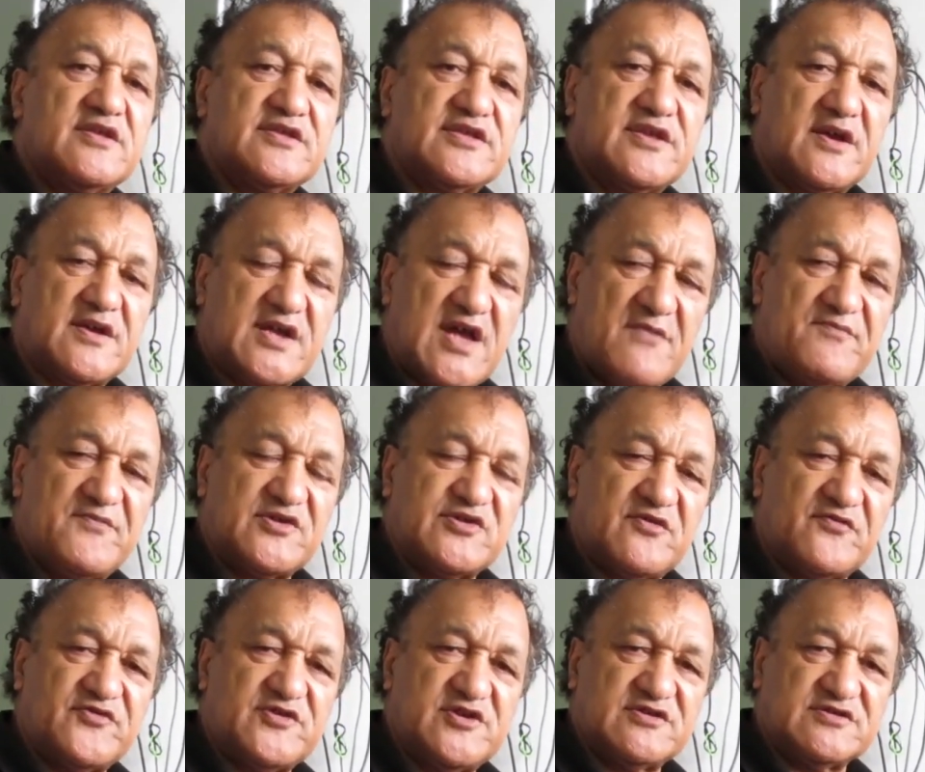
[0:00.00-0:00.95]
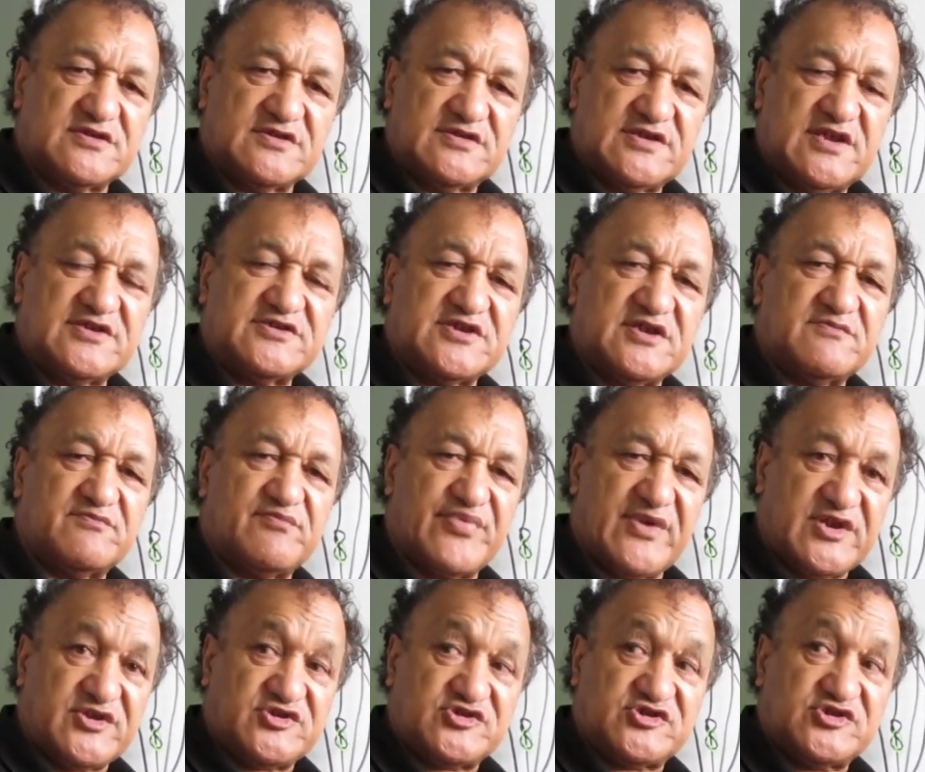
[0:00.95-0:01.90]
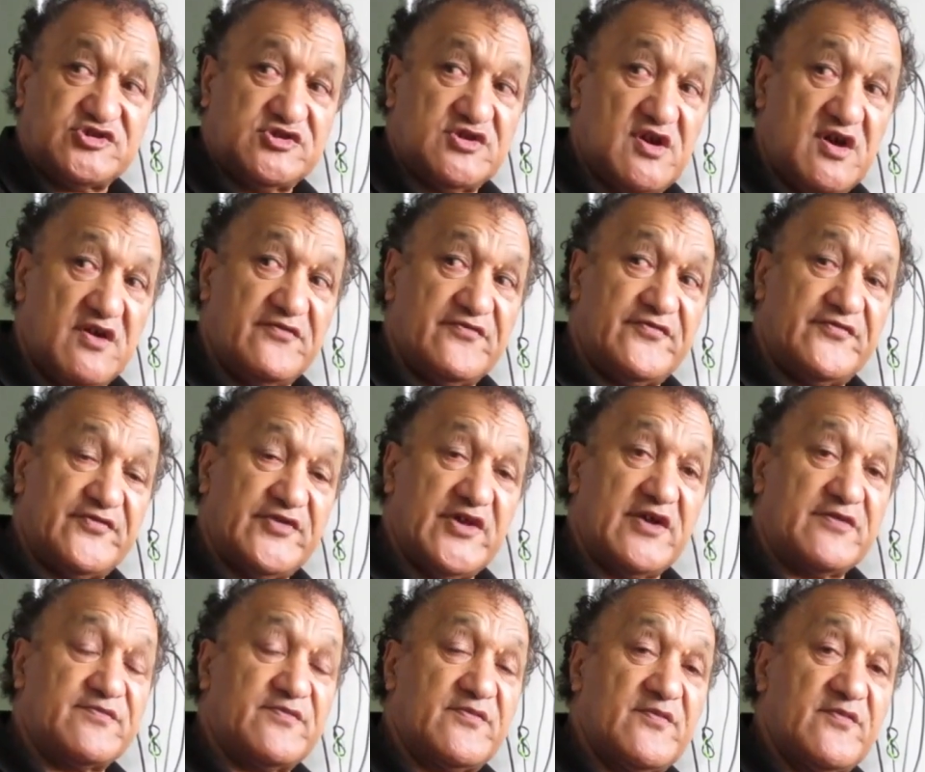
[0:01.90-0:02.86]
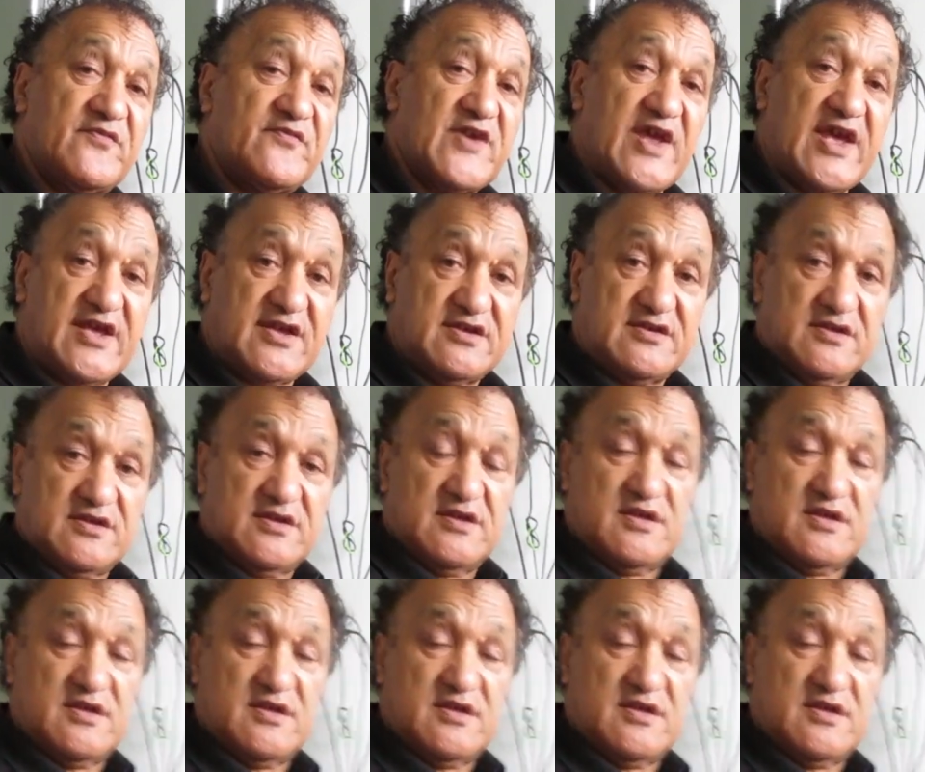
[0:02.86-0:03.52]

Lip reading: The government of New Zealand is in breach of the flag